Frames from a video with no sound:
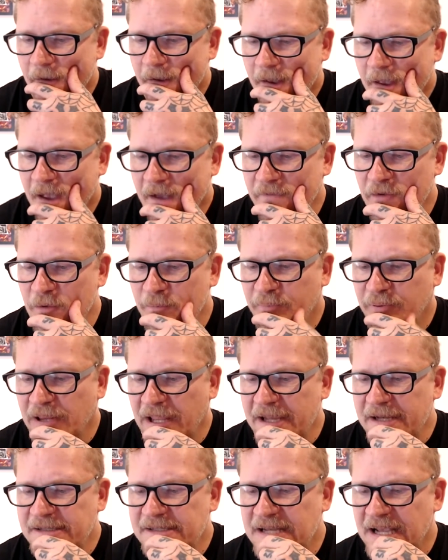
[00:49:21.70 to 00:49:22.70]
Have you
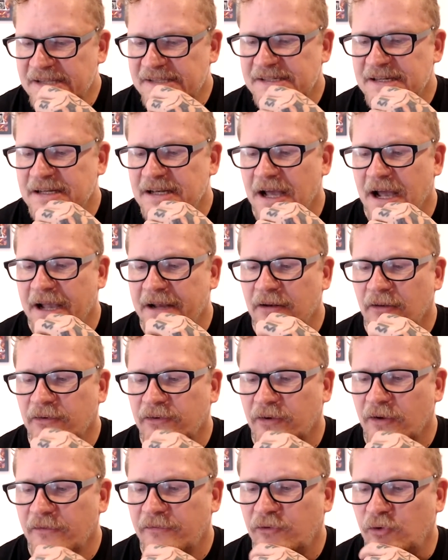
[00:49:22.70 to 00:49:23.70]
play tested
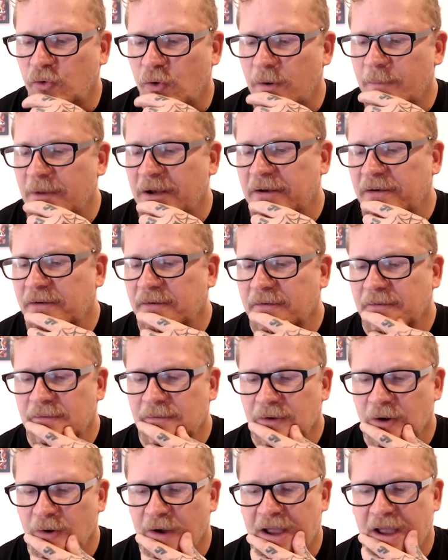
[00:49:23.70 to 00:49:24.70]
Idols of Torment?
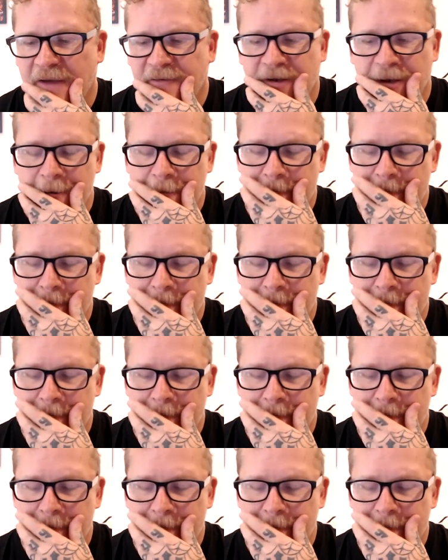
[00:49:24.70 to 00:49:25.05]
No, I haven't.